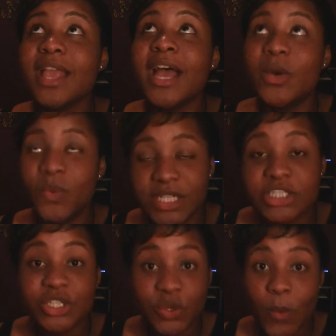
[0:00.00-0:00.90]
I
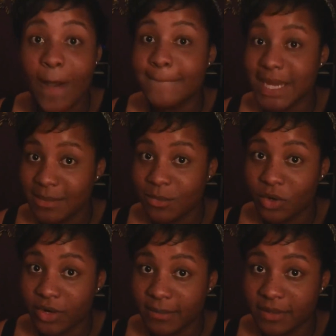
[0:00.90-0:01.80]
wish you many more
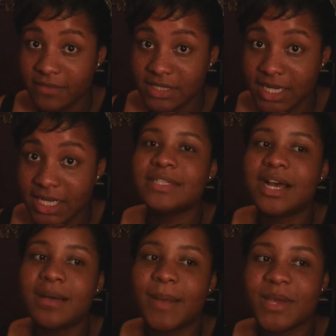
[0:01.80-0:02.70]
great birthdays.
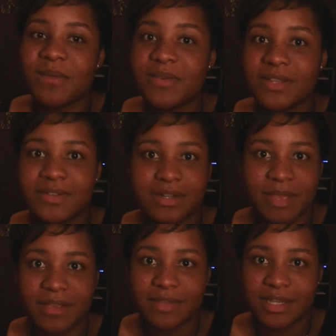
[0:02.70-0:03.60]
Um, I thought it'd be really fun to
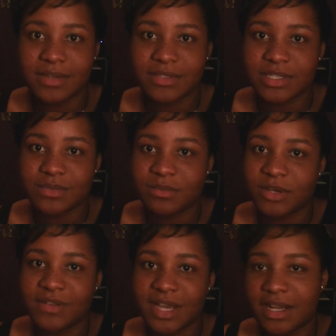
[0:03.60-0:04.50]
make a video since we're
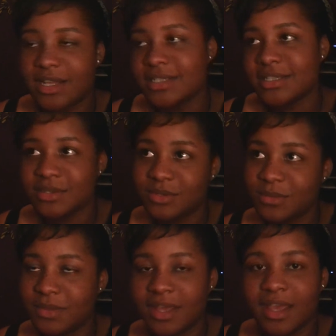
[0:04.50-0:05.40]
both kind of into the
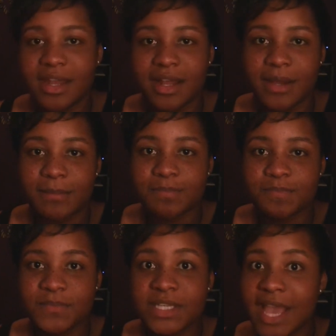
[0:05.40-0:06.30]
YouTube thing. And um,
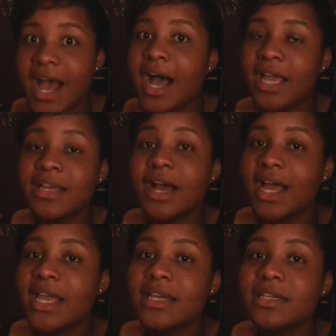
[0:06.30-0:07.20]
yeah, I,
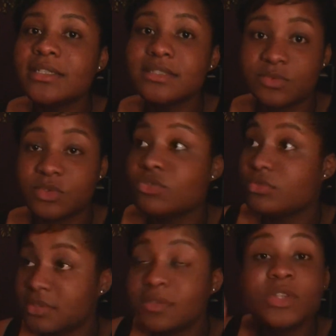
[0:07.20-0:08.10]
I,
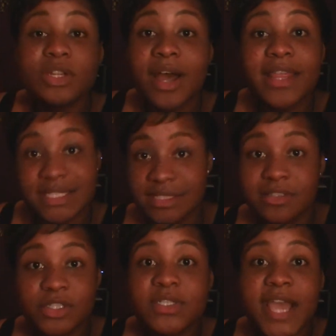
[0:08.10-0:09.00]
you know how they
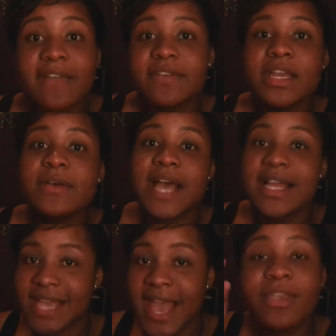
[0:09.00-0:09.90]
do tag videos?
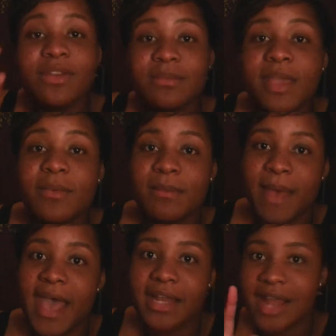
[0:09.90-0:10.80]
I tag you to make one
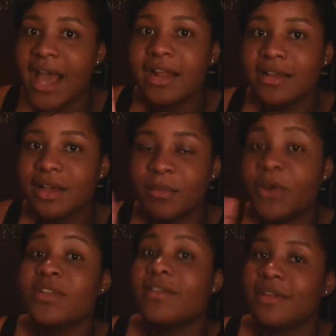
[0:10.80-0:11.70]
back. Not a
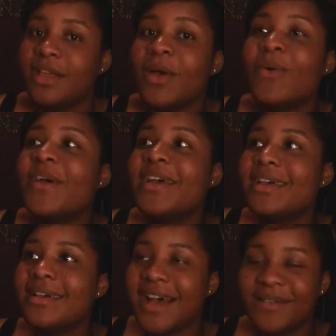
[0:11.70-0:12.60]
birthday video,
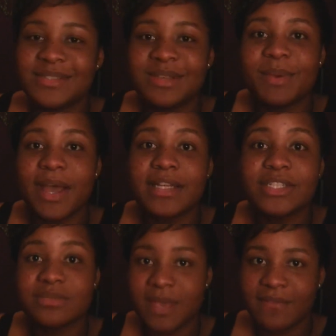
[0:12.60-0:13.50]
obviously, but
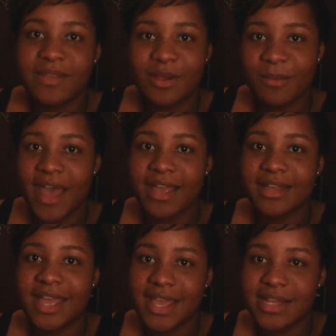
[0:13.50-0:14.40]
just make a video back
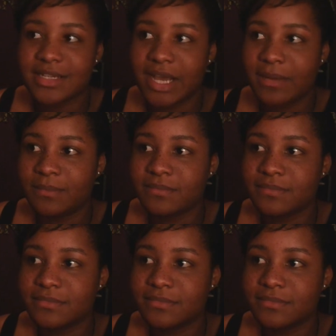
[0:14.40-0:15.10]
and um,